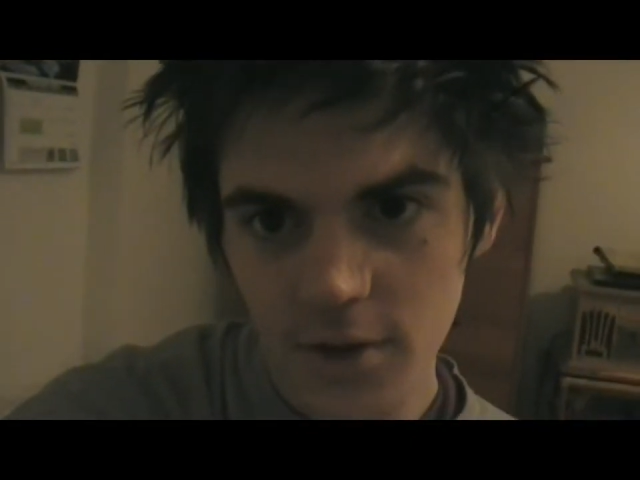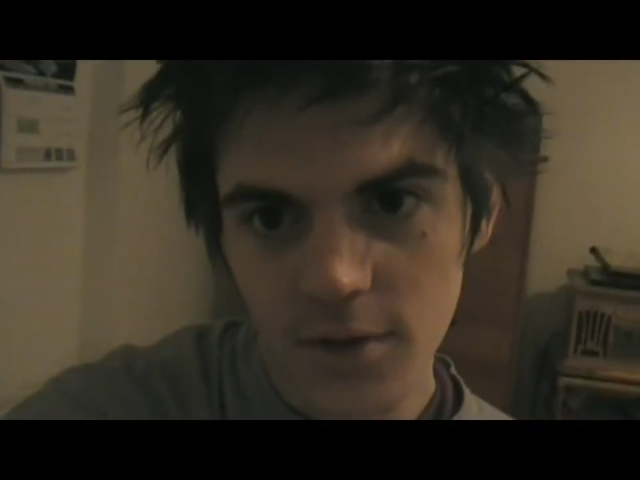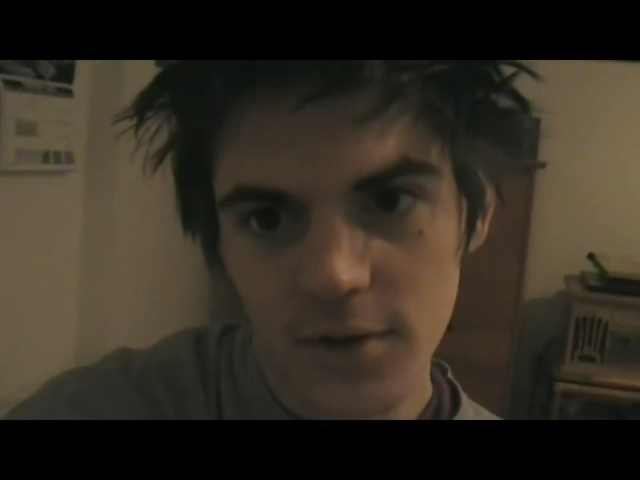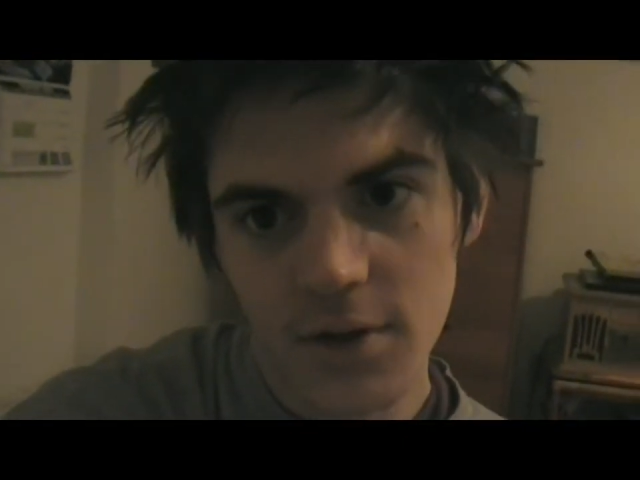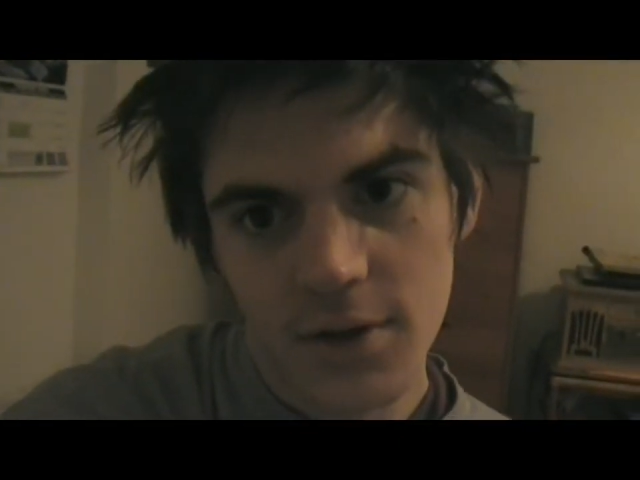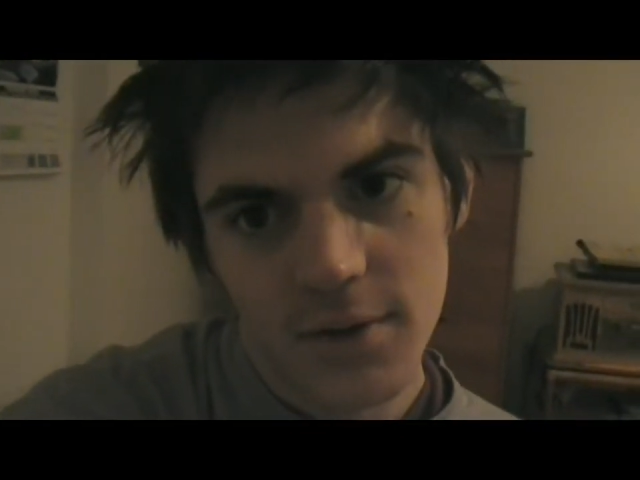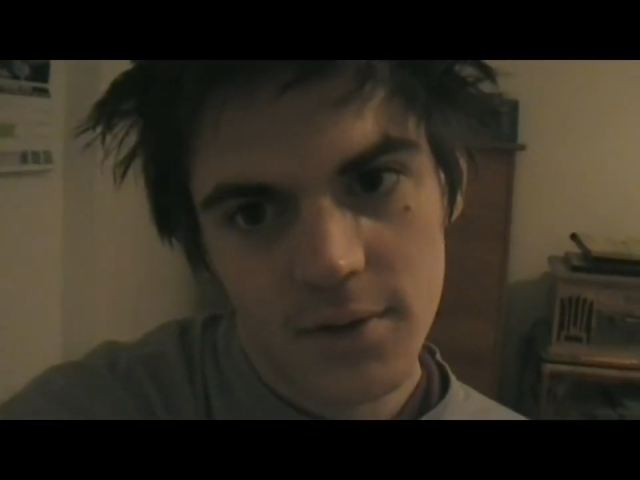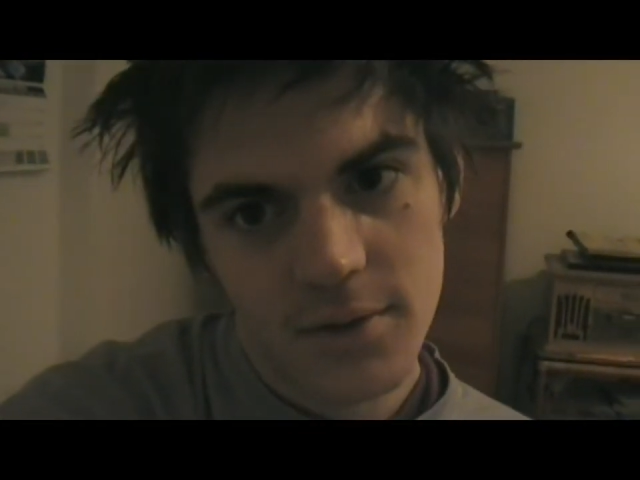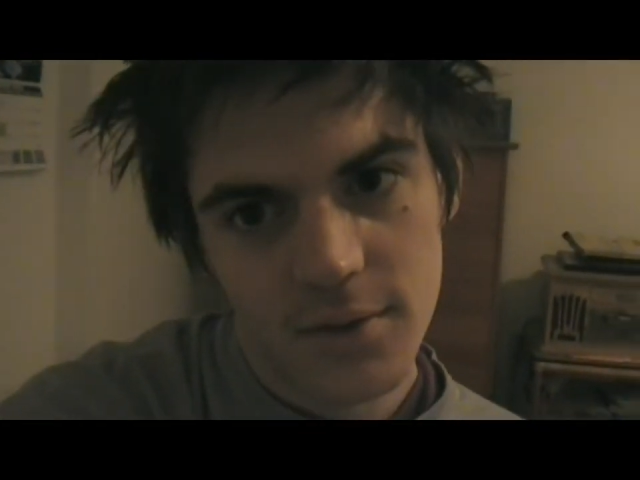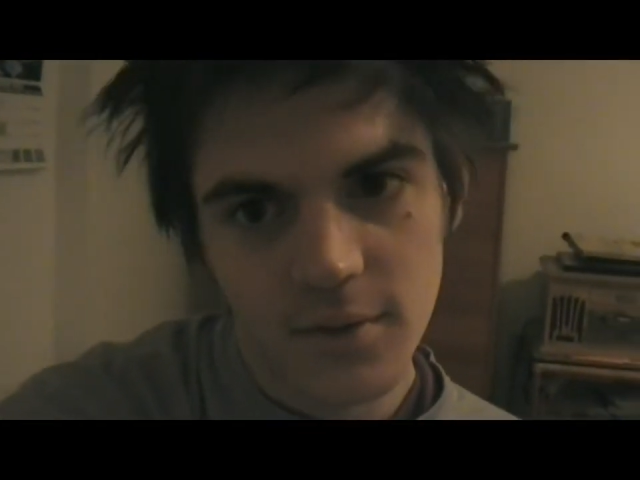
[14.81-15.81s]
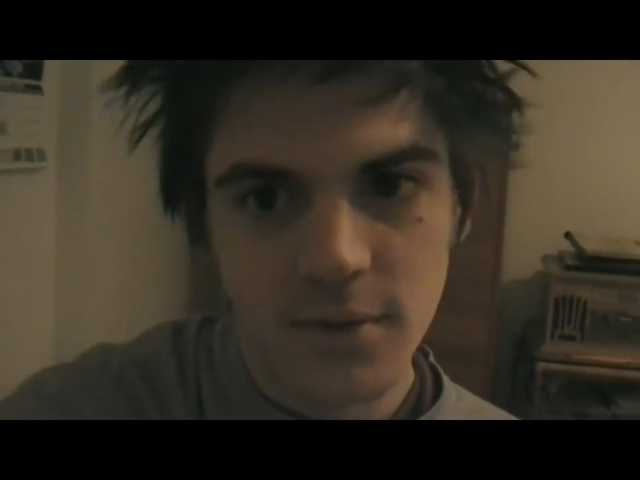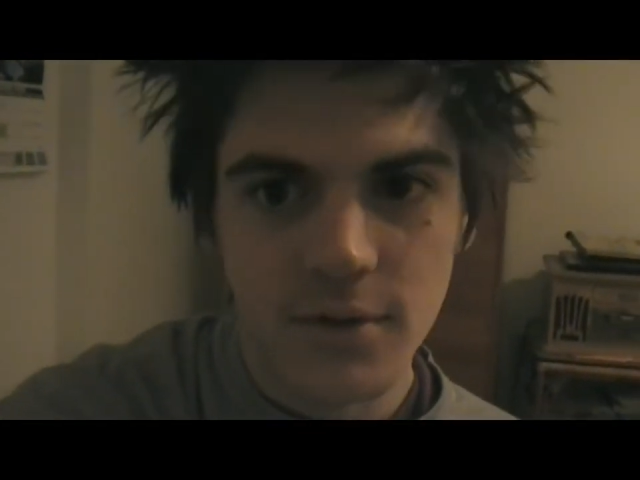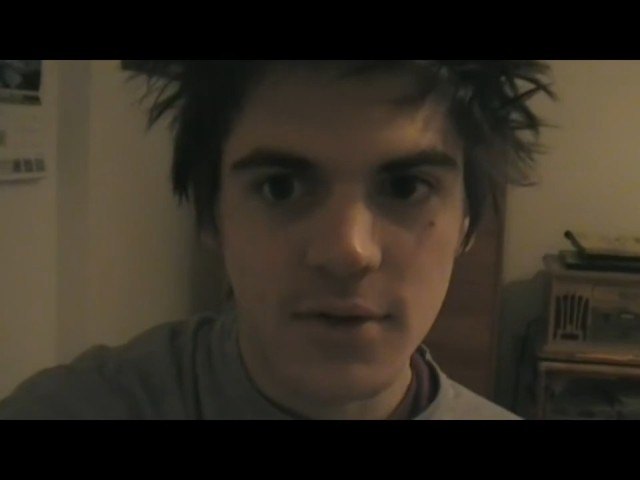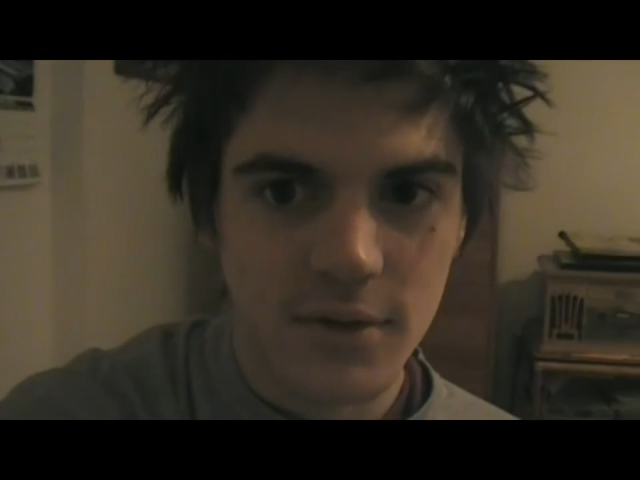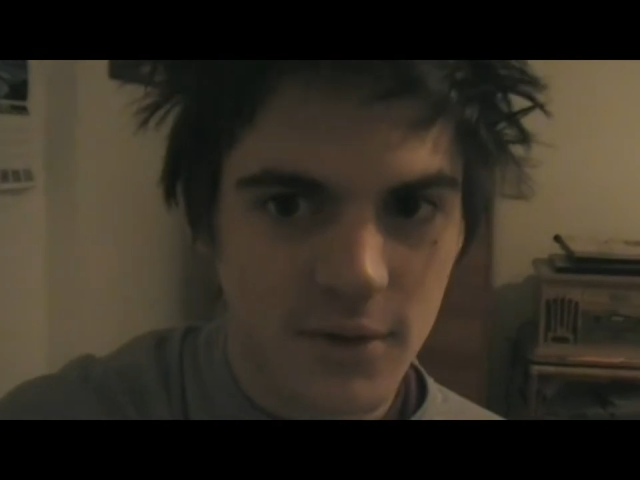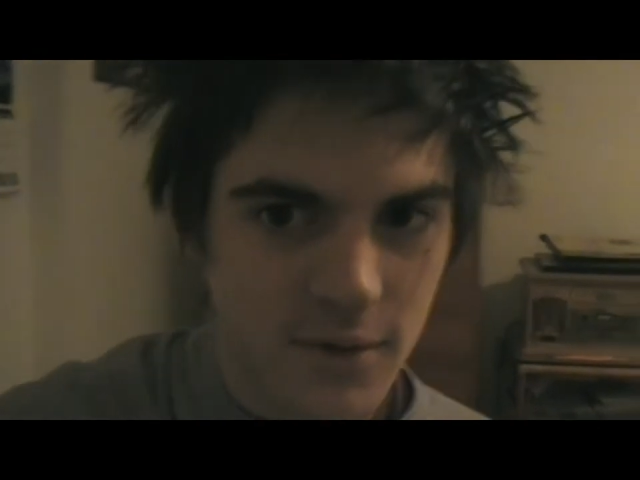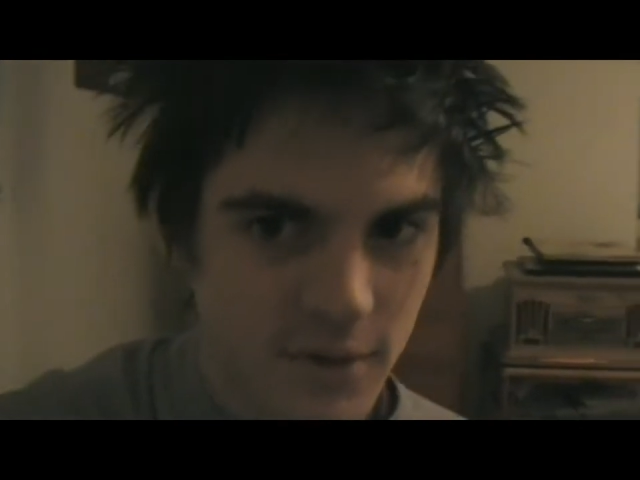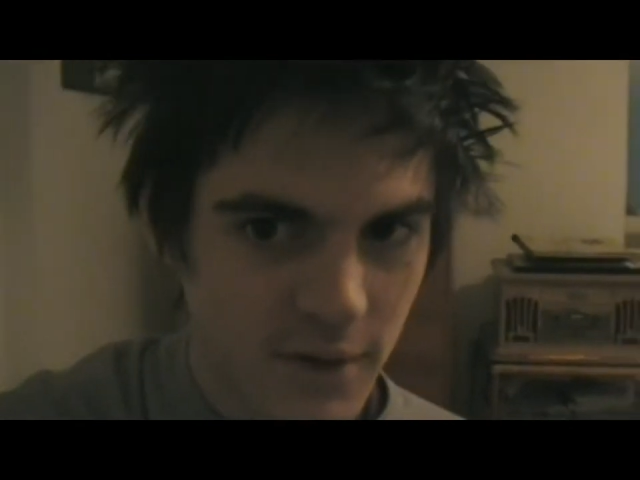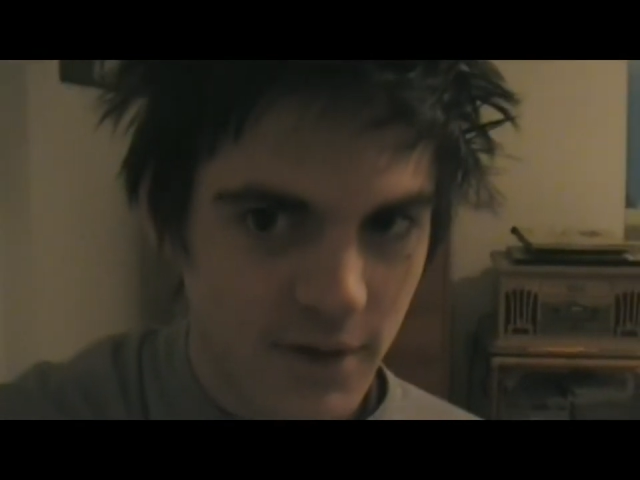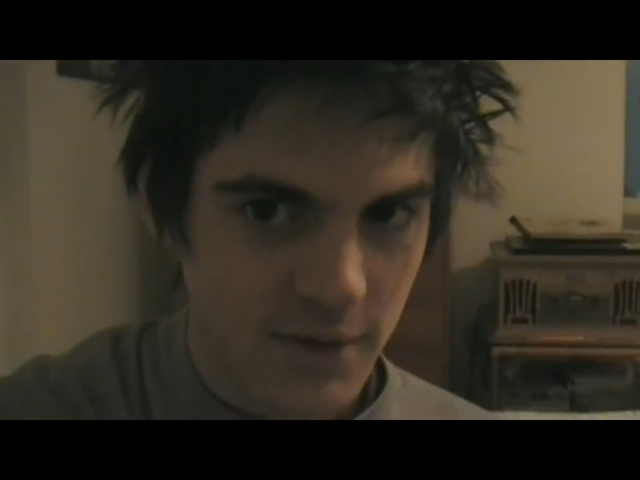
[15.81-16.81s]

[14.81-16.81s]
and then the